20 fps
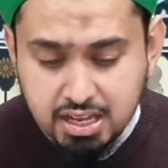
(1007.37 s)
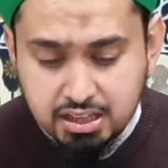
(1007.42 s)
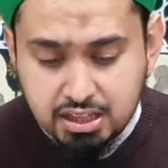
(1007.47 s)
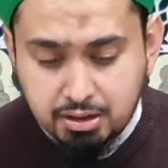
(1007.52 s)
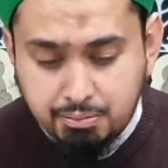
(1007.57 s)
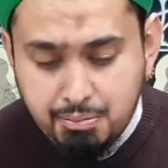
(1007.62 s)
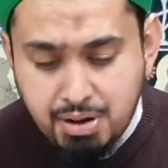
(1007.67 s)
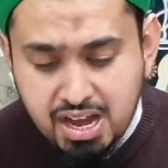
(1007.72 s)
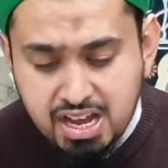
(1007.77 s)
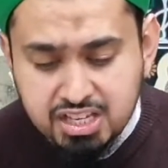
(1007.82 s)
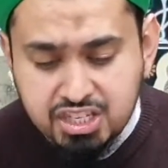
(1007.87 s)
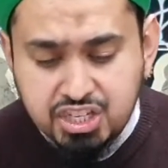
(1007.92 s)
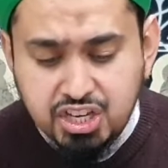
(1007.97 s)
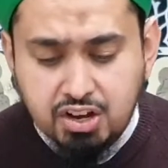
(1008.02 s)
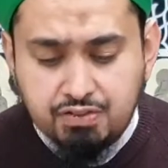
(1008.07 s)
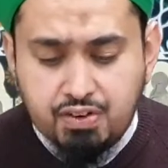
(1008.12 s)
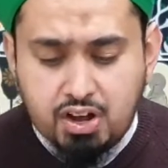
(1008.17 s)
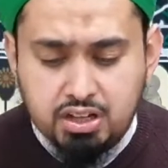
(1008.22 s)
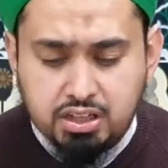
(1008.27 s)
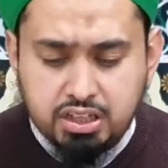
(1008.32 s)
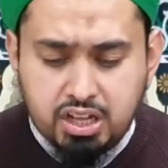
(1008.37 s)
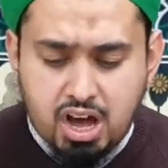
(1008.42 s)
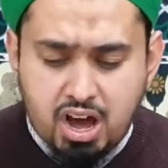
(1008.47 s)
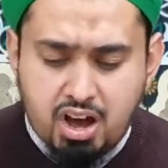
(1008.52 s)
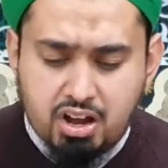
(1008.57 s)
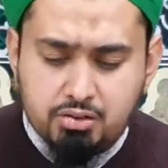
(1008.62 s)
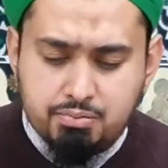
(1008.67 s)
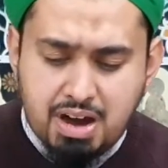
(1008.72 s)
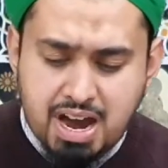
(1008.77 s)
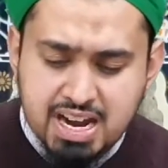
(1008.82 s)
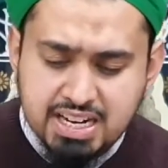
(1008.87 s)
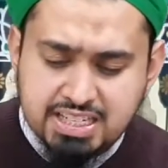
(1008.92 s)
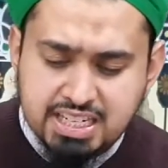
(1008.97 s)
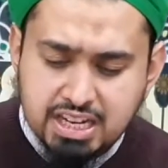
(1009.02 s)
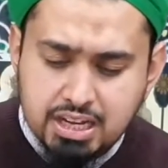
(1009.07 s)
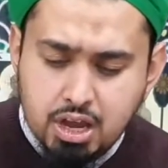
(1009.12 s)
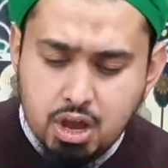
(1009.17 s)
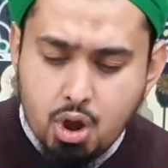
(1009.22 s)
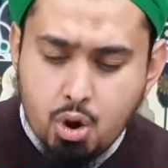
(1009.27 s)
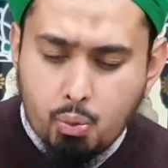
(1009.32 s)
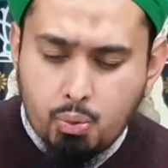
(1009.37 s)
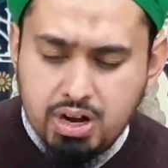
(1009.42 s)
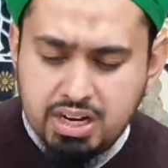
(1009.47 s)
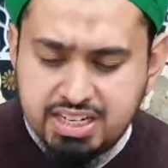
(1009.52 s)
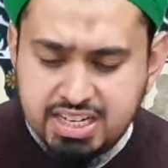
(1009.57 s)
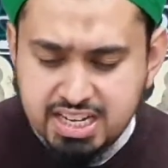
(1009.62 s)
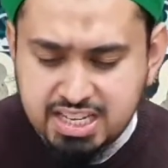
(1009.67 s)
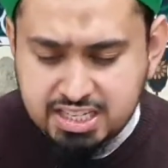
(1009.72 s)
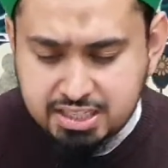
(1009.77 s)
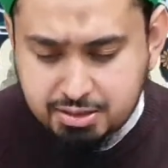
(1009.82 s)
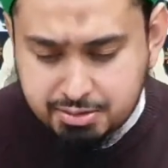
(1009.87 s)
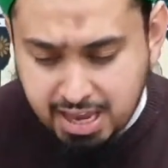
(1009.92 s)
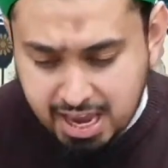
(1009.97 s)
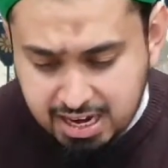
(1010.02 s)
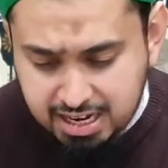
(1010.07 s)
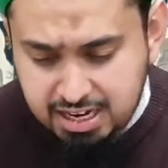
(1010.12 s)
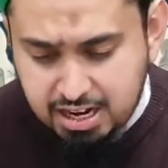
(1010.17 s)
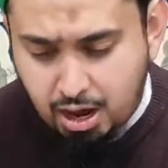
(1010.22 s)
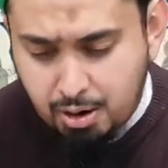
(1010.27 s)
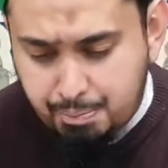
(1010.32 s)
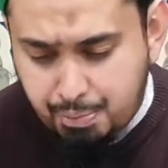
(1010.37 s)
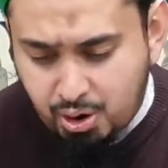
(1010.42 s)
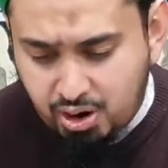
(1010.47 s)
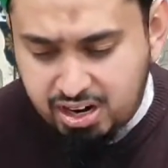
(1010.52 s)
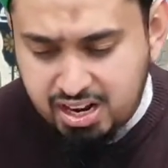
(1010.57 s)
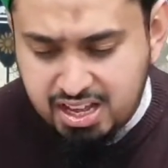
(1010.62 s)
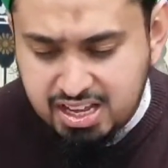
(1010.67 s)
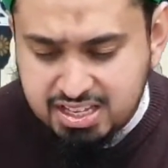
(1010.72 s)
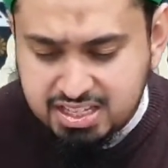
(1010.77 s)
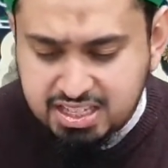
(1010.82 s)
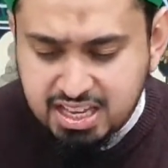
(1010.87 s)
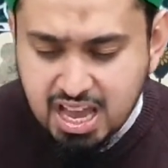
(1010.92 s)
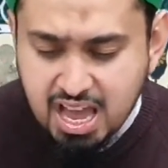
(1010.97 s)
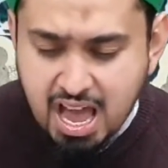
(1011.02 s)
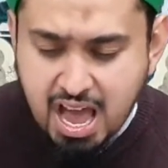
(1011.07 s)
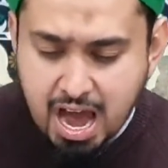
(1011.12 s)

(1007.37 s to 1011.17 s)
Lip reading: The mercy of Allah Almighty will descend upon us.